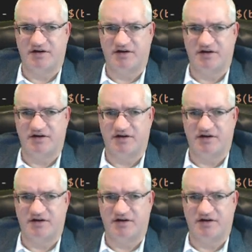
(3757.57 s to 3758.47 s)
And I
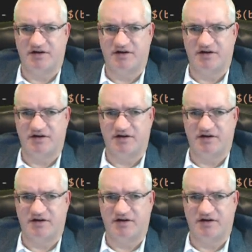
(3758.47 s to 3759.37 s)
don't believe
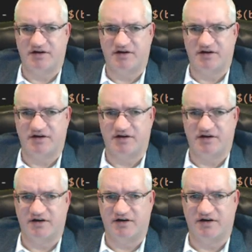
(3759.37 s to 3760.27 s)
on the
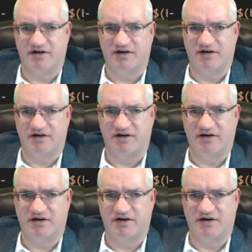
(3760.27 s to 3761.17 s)
release side.
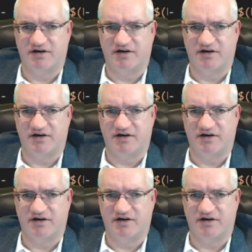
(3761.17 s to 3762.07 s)

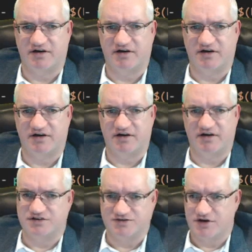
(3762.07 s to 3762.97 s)
And again,
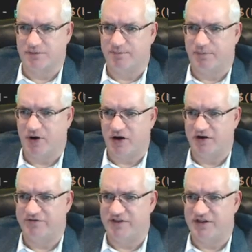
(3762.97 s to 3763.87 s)
there's
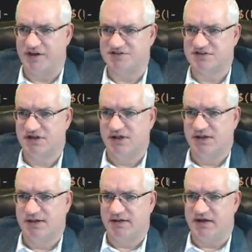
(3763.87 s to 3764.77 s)
also part of
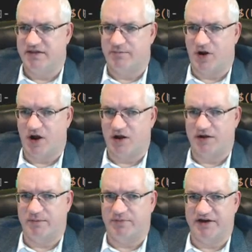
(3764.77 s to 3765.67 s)
this in the
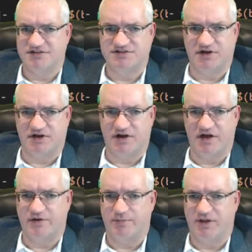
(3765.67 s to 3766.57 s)
marketplace. There are
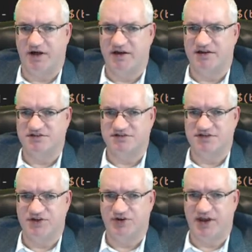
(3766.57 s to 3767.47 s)
other plugins
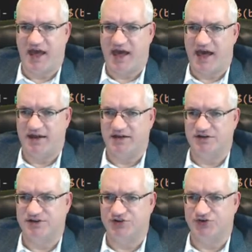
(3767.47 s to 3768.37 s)
that you can add
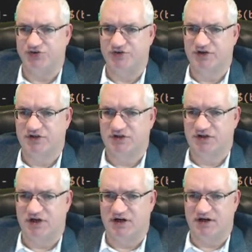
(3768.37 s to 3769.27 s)
into
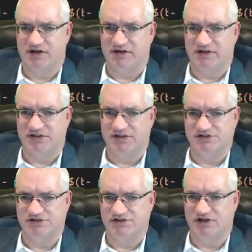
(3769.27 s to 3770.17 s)

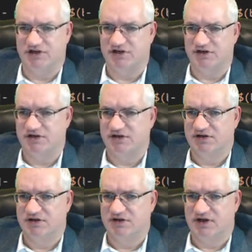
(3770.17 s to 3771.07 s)
here
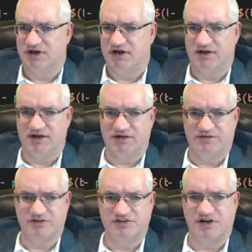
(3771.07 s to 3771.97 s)
to get
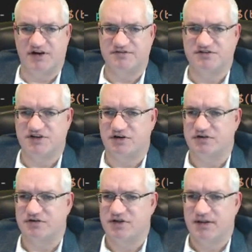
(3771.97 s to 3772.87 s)
different stuff.
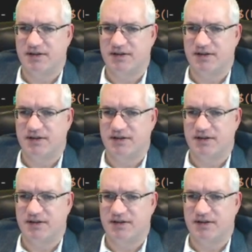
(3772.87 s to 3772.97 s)
So,